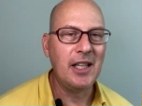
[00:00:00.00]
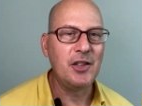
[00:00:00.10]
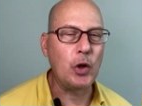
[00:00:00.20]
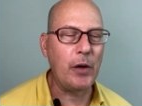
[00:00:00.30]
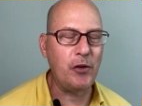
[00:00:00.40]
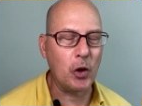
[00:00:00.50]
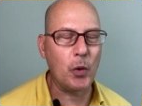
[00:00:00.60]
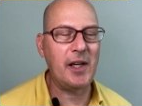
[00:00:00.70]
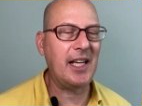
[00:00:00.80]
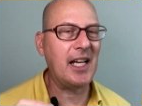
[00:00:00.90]
So if you're
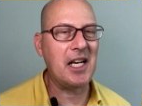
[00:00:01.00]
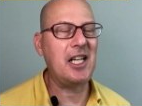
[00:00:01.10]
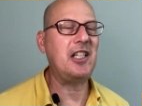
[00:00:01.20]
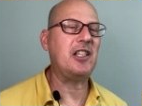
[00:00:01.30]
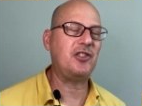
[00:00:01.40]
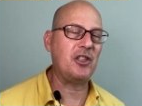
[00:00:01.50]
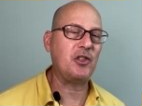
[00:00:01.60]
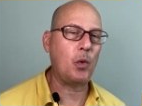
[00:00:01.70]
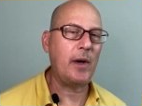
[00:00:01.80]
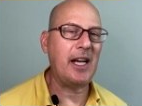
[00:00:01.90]
going to get any
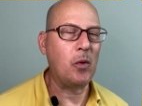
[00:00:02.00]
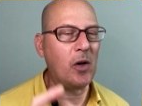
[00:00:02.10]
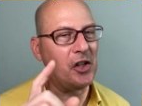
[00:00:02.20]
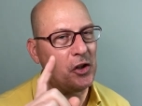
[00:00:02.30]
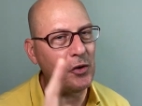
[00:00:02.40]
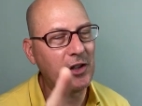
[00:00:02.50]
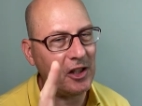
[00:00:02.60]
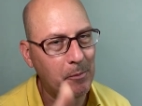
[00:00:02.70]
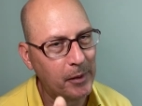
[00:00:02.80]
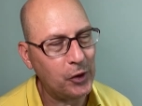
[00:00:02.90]
distance away while
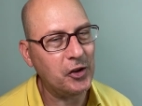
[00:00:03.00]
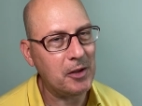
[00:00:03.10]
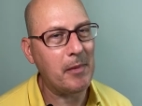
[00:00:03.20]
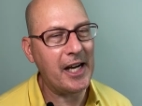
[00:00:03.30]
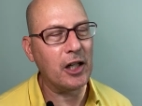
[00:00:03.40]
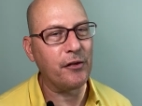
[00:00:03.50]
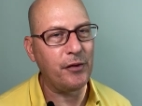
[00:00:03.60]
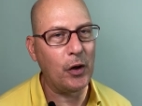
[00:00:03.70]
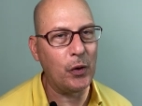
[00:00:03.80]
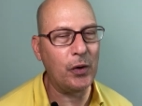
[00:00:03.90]
using the built-in
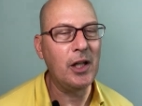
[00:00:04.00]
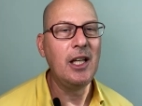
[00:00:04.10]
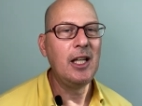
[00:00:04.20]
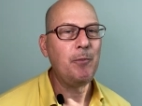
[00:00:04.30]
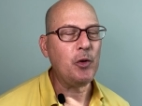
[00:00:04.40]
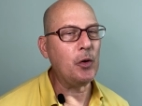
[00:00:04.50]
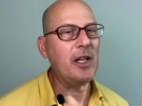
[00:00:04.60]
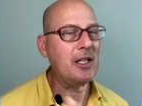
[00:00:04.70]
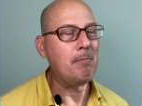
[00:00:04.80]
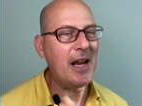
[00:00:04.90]
microphone, you
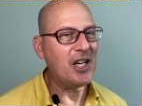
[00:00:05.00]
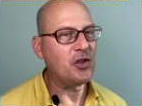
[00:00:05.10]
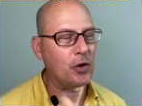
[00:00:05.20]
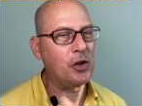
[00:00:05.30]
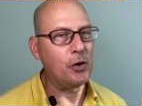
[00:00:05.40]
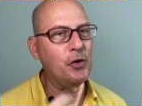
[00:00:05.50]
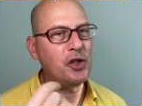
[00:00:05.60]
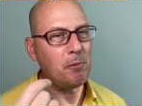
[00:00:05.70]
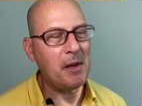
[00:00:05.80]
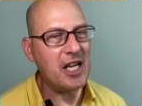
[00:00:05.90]
need to make sure you
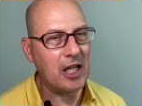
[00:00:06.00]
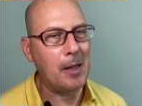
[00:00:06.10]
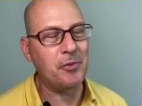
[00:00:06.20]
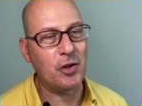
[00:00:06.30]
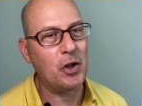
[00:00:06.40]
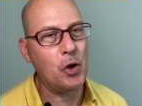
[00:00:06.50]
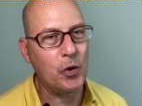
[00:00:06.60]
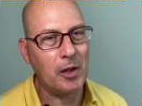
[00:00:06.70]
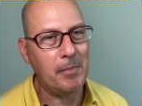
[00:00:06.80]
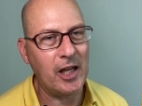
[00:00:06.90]
speak up so that you
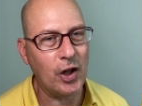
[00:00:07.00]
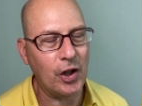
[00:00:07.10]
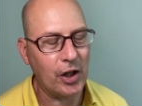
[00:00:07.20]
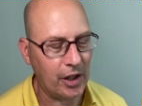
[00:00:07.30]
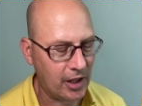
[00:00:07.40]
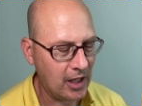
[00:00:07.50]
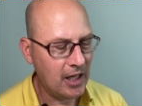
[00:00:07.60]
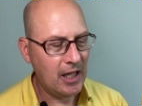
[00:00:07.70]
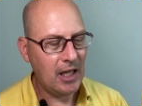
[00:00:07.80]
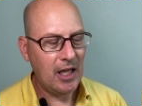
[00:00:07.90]
can be heard.
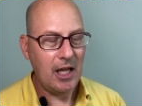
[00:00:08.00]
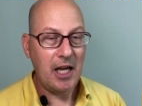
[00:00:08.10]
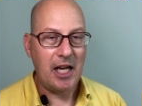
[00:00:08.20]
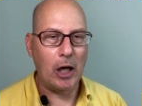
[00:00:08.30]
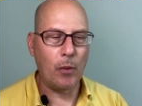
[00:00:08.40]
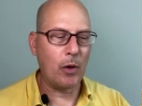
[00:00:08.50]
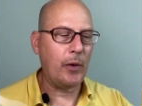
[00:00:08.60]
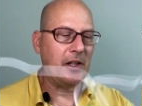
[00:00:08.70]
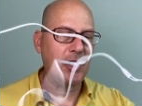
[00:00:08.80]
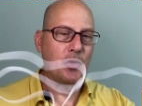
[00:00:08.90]
Here we're
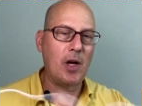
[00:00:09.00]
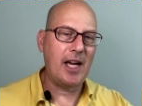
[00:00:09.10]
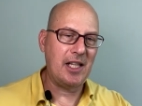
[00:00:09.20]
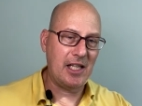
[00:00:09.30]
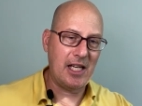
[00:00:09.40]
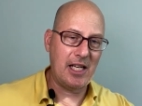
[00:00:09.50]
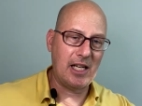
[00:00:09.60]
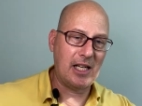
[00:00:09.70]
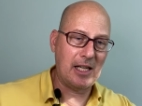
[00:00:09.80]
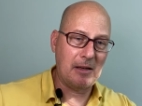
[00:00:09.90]
going to try the
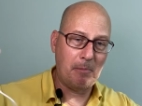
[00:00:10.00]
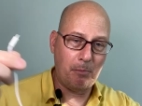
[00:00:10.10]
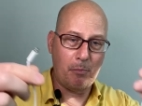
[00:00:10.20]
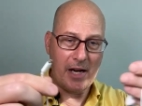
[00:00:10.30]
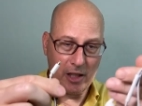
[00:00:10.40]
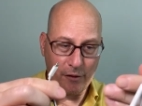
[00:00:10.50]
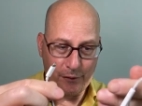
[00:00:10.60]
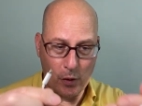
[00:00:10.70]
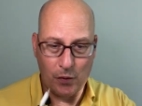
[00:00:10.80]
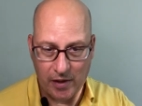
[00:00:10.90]

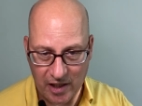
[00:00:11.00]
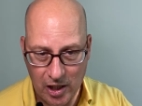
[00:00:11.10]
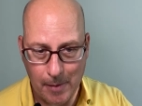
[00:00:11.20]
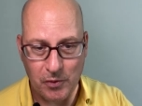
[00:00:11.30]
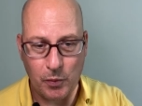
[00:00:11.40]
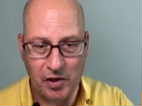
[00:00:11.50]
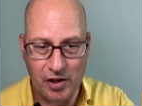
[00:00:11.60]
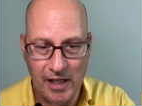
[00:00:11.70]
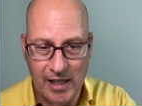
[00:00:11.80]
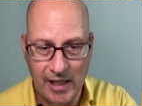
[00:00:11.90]
microphone that comes with
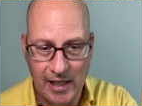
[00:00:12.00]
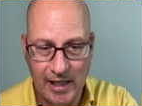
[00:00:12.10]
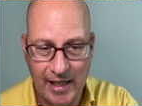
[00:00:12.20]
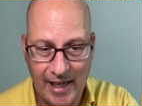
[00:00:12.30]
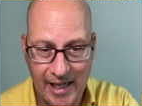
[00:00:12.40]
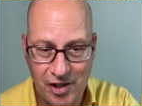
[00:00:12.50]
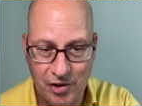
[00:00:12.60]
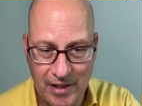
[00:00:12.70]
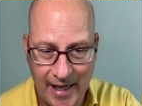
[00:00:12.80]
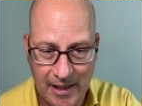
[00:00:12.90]
the
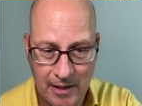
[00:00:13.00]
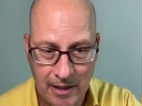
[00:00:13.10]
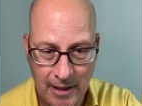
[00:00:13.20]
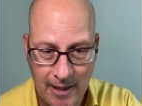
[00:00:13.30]
headset,